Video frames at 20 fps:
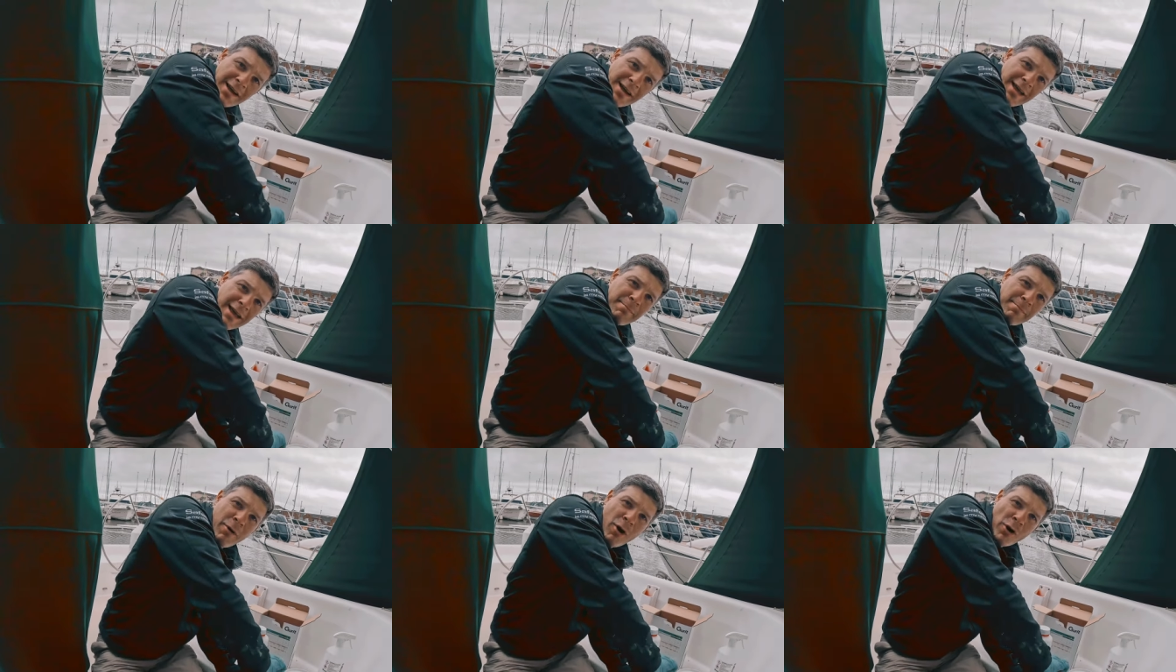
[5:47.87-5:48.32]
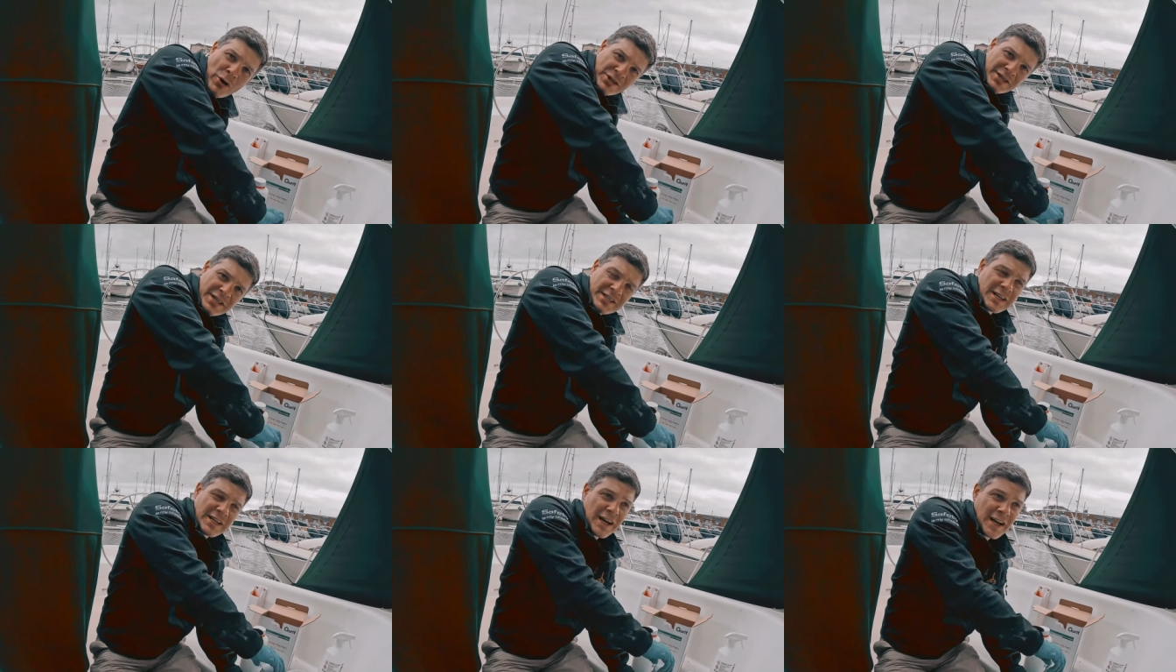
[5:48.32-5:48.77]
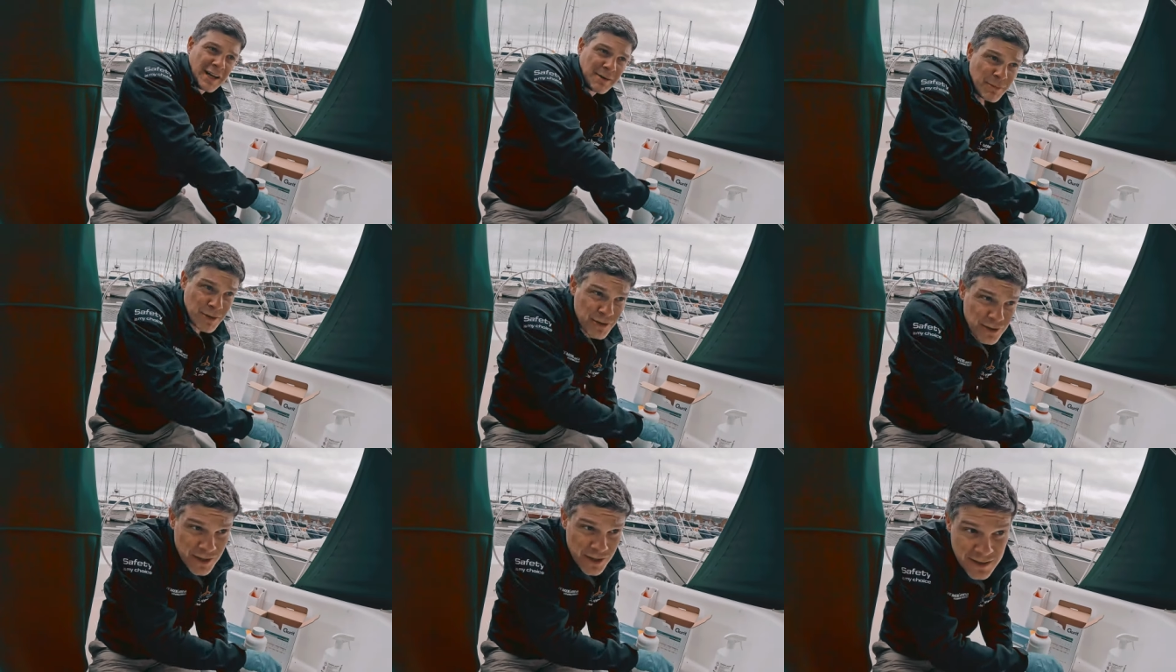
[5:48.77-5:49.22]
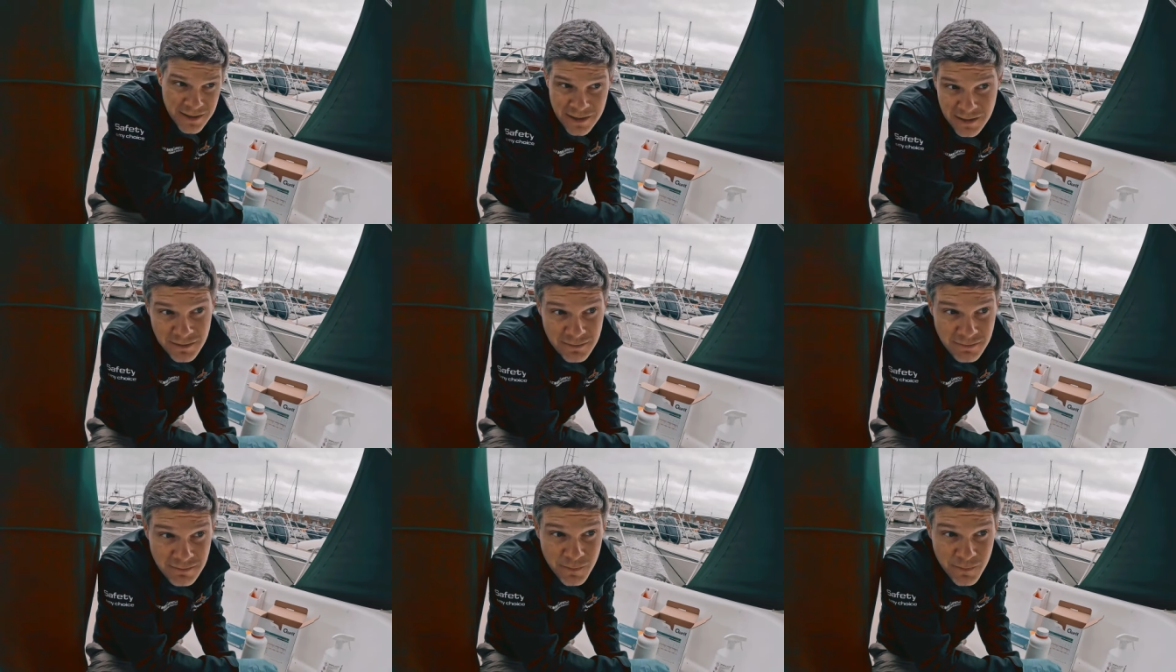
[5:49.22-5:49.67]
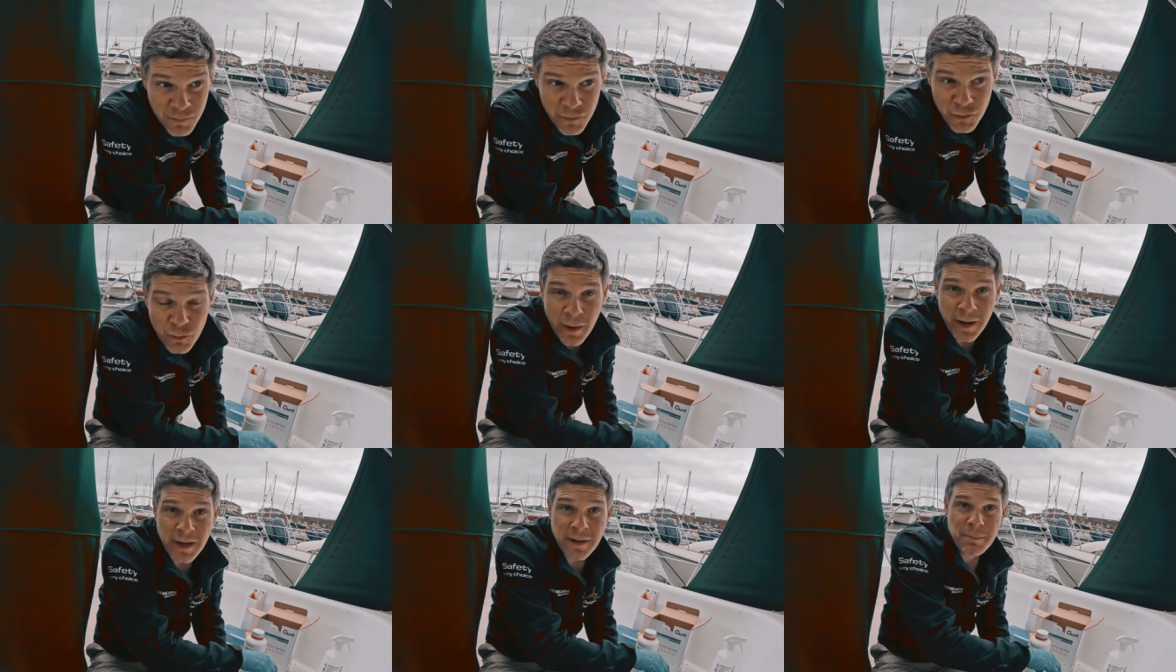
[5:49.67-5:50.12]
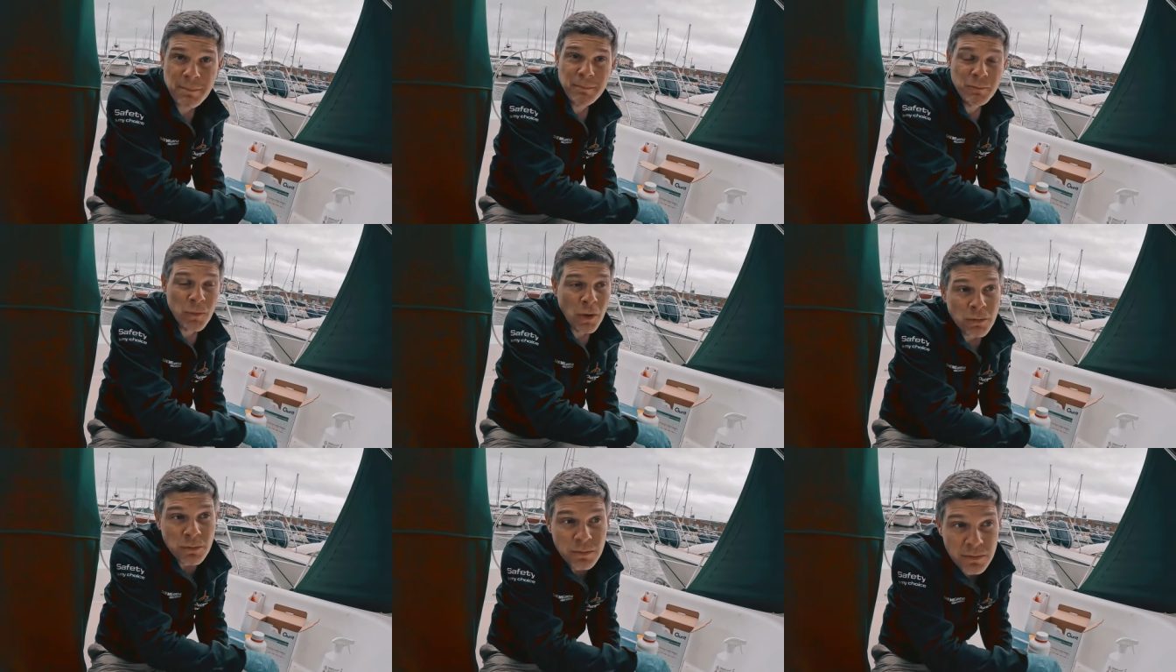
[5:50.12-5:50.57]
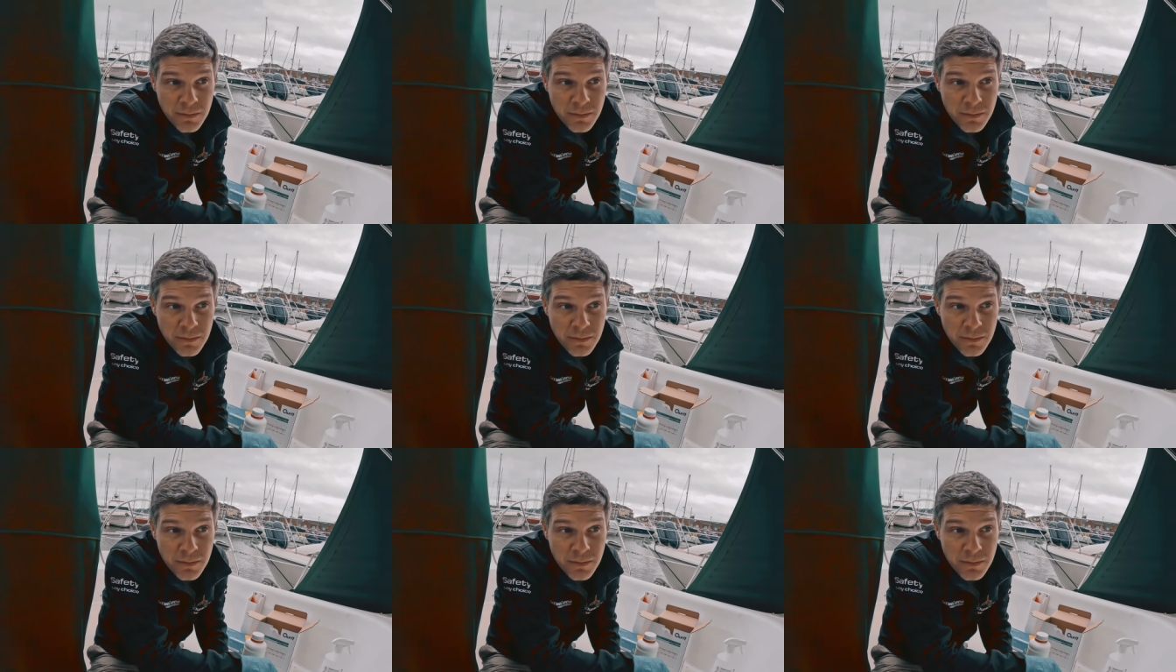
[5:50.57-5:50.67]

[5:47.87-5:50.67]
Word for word: epoxy time, which is 20, no,